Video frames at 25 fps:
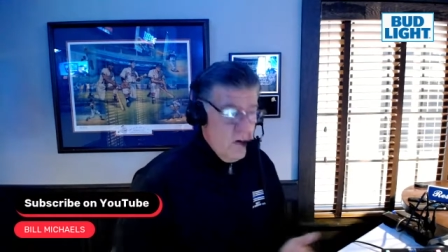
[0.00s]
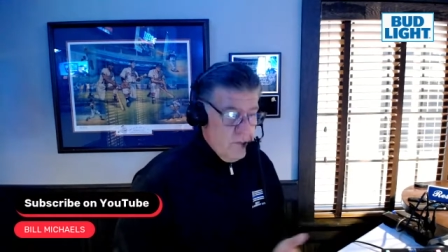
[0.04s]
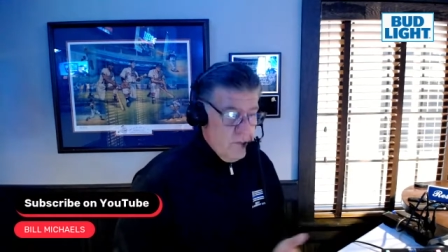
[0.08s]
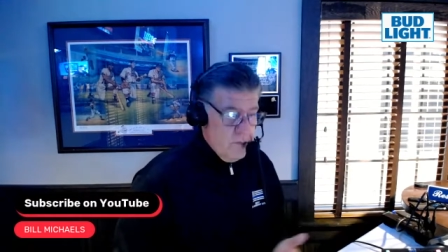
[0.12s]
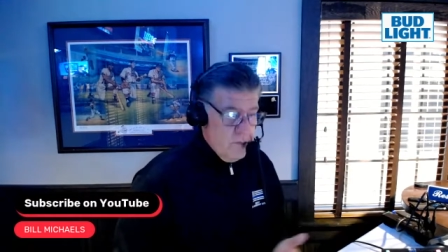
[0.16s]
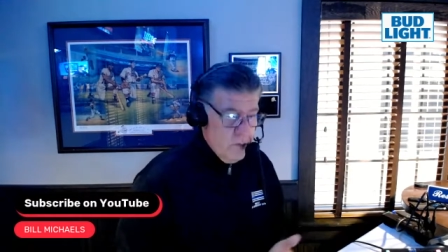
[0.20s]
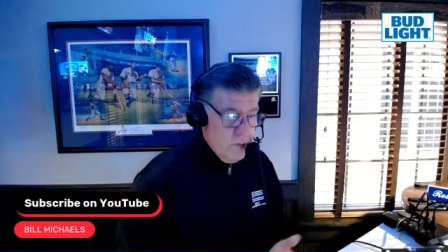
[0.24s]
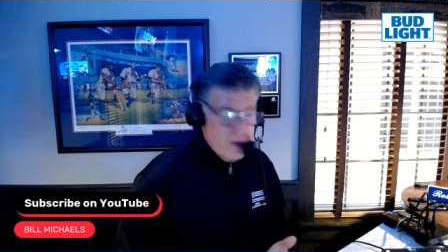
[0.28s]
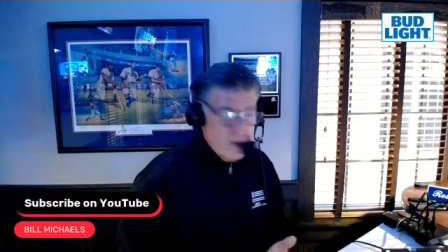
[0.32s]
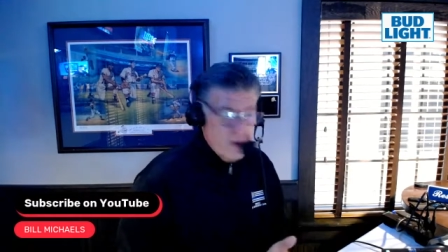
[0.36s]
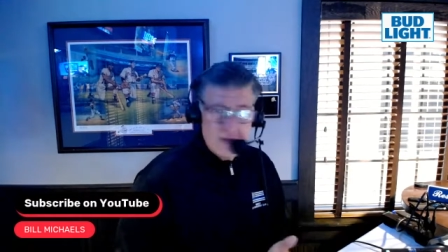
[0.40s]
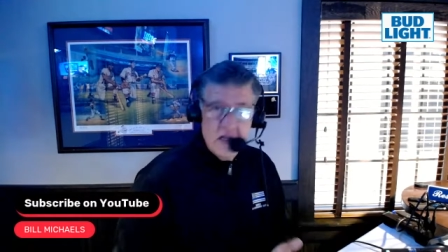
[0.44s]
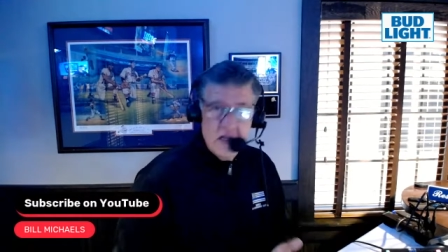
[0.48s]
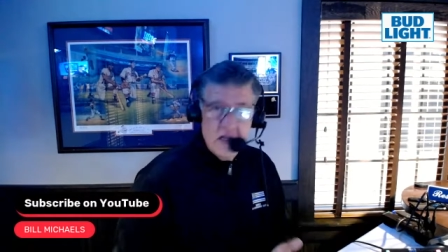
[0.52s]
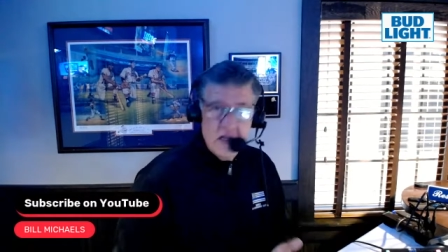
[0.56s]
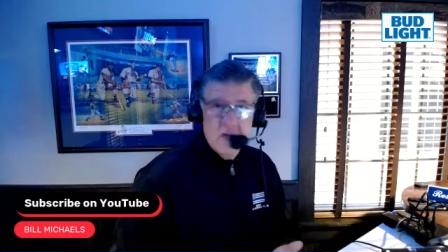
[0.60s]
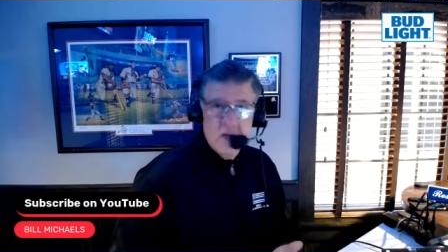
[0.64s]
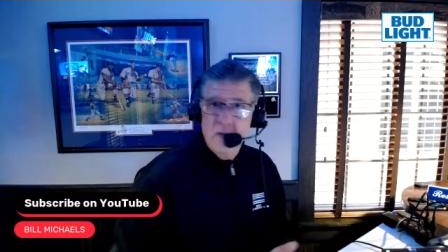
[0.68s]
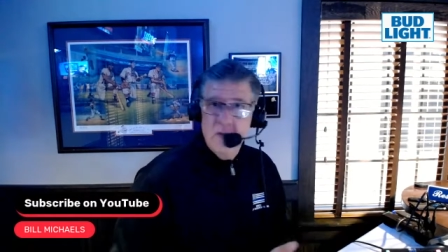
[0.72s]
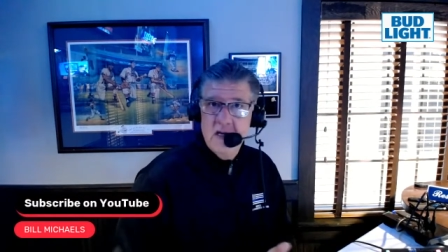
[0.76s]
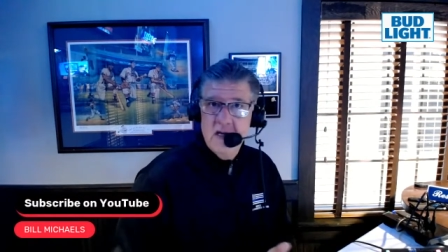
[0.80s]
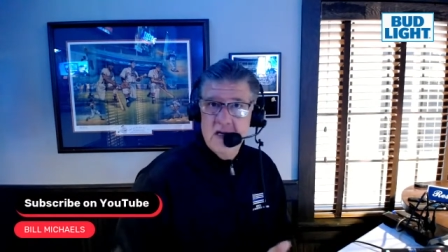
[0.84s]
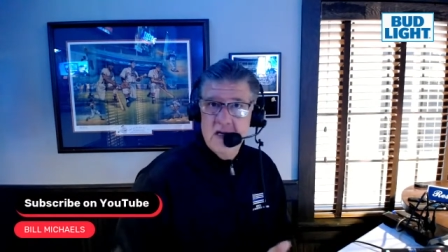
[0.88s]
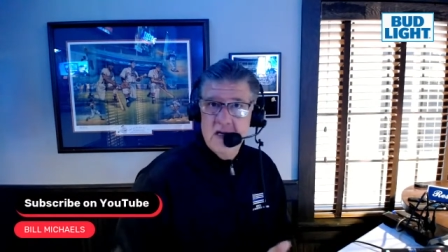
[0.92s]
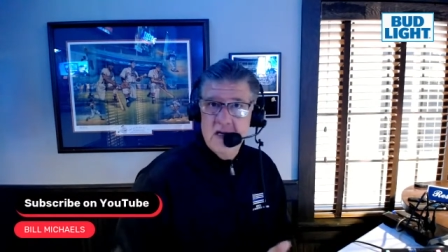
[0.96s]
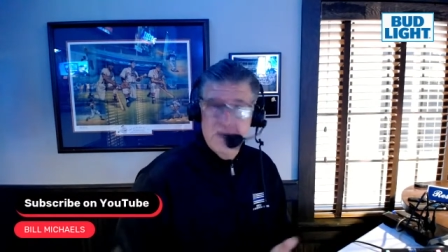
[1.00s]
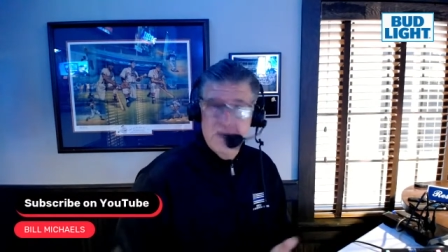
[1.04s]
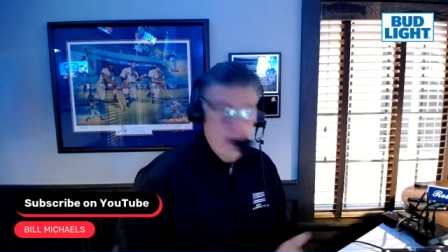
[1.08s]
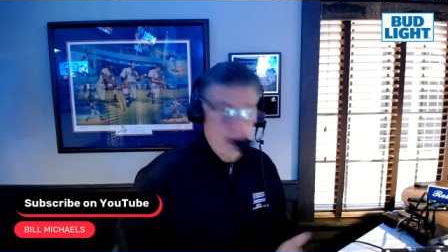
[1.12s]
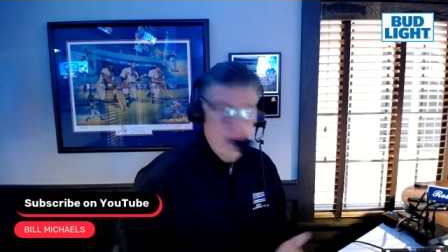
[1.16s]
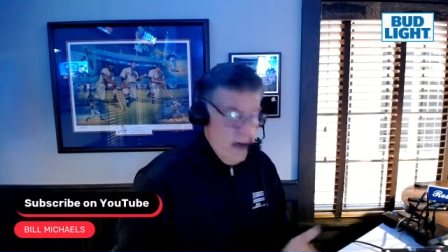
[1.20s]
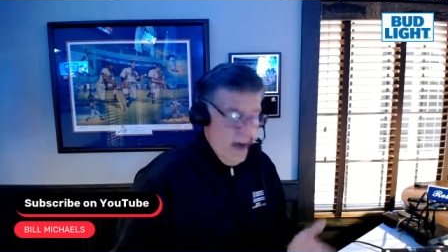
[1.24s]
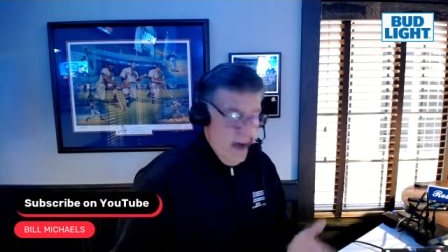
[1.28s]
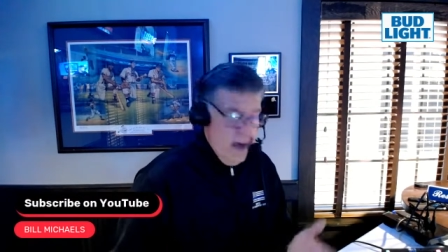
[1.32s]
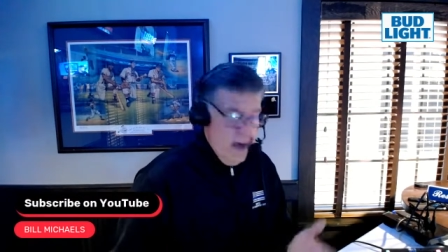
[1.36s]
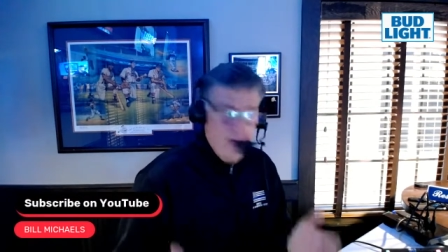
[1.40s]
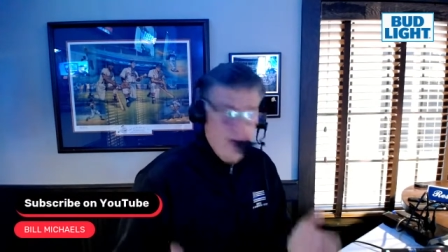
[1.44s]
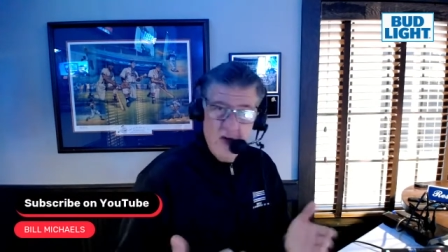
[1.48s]
Florida sucks because,
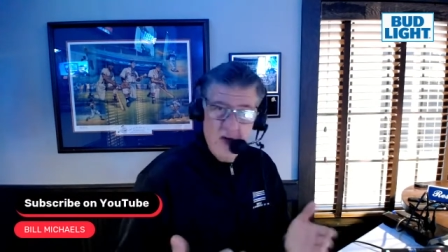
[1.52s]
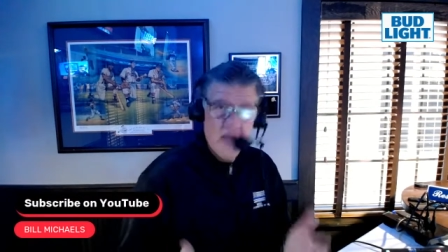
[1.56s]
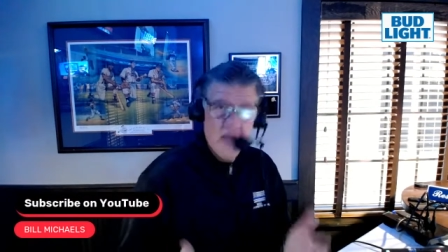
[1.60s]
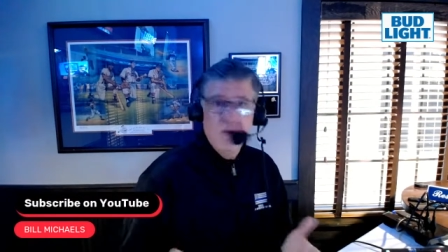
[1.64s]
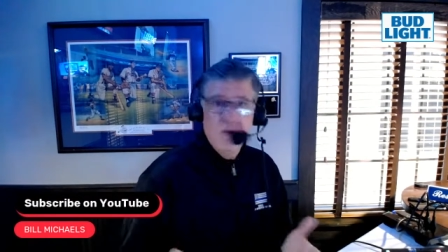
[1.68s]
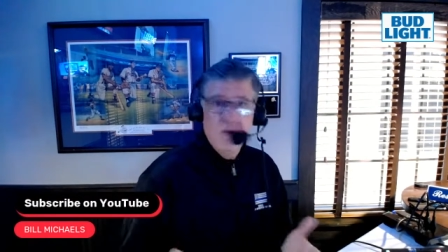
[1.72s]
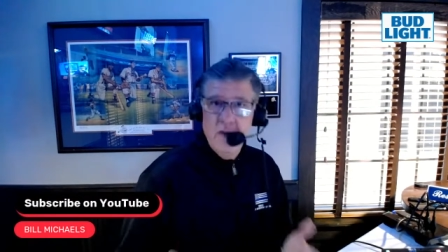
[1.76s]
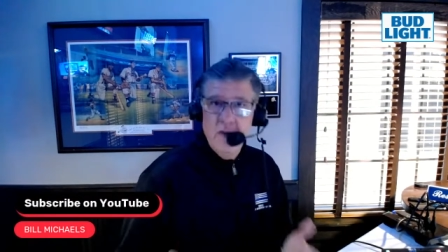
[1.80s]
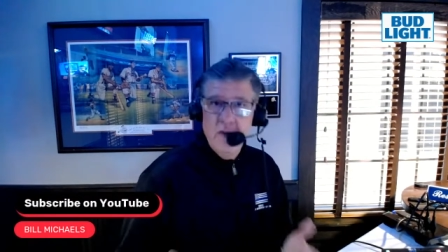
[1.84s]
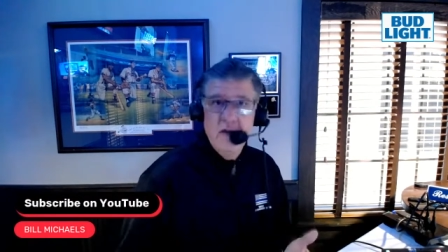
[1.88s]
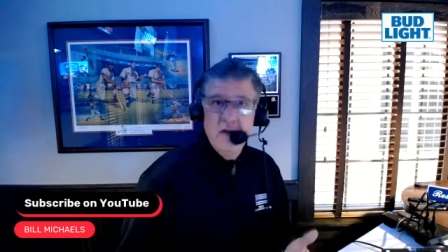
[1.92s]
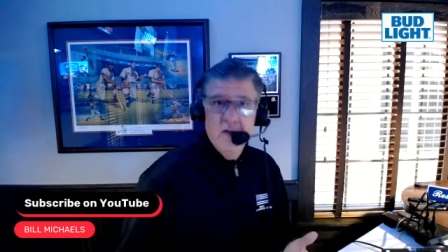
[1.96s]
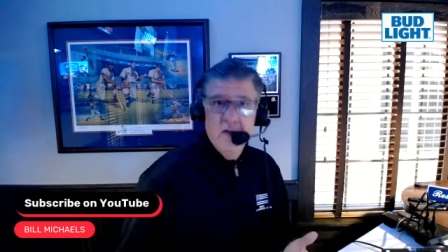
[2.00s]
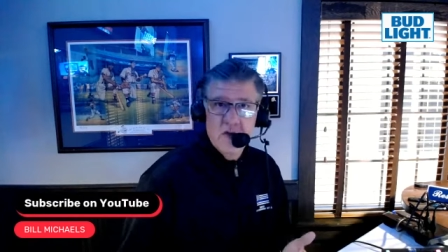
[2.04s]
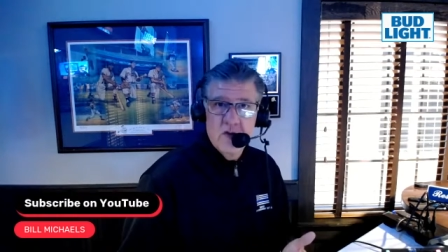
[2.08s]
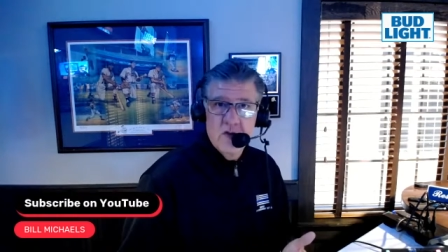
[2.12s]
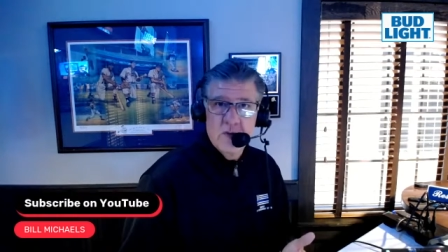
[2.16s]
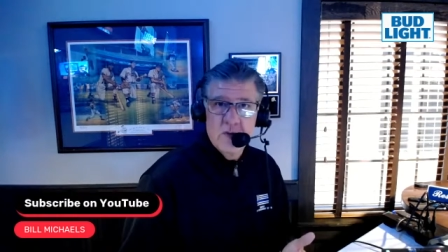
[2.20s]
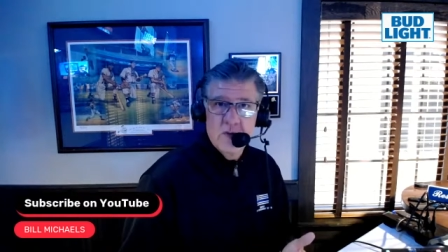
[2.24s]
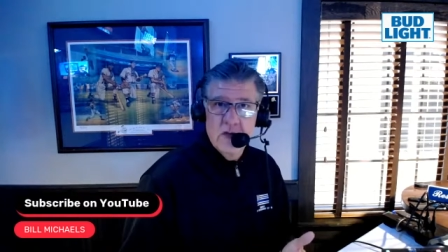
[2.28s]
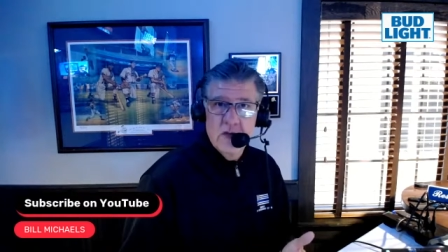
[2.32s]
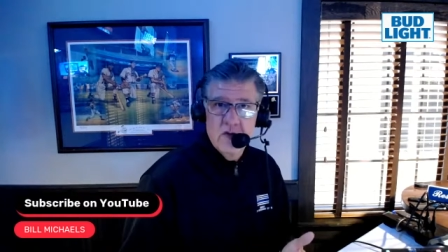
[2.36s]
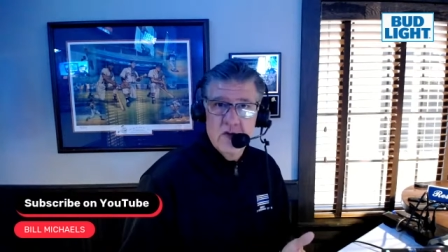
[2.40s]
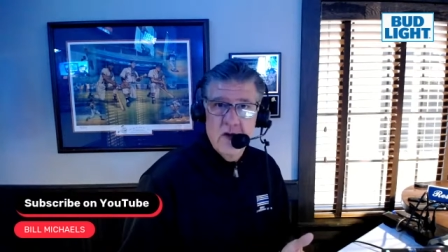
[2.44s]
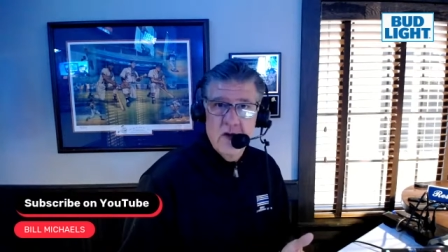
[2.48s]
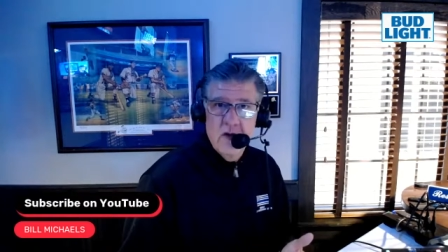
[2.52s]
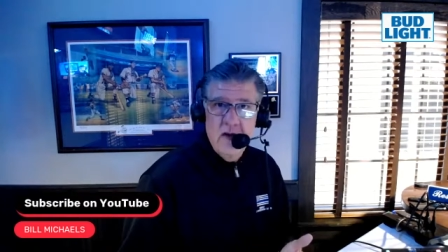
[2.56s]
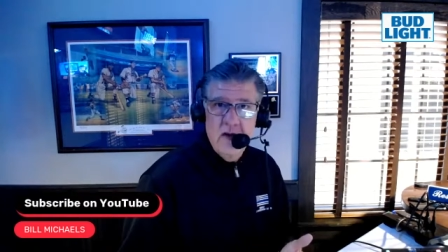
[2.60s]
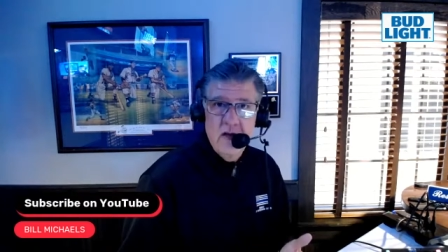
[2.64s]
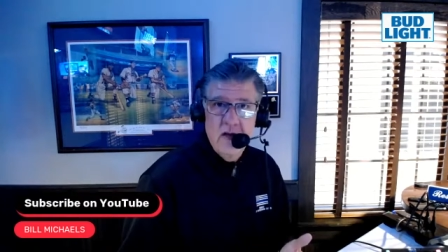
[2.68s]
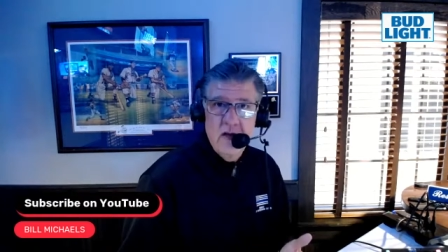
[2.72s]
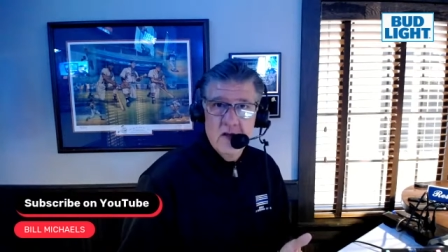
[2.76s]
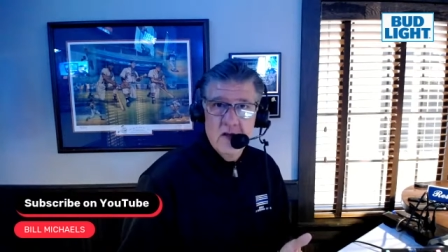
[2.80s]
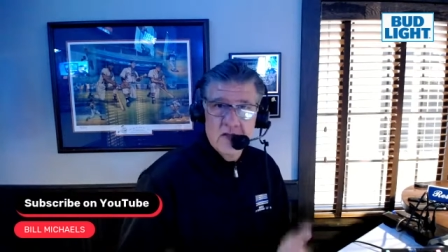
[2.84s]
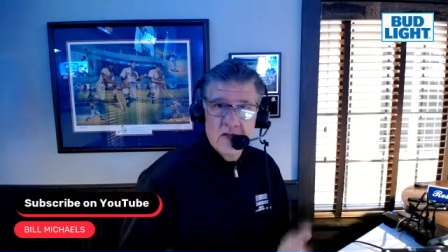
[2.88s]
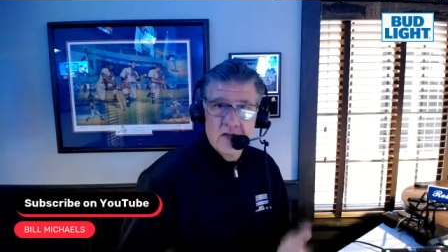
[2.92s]
have you ever been there for spring training?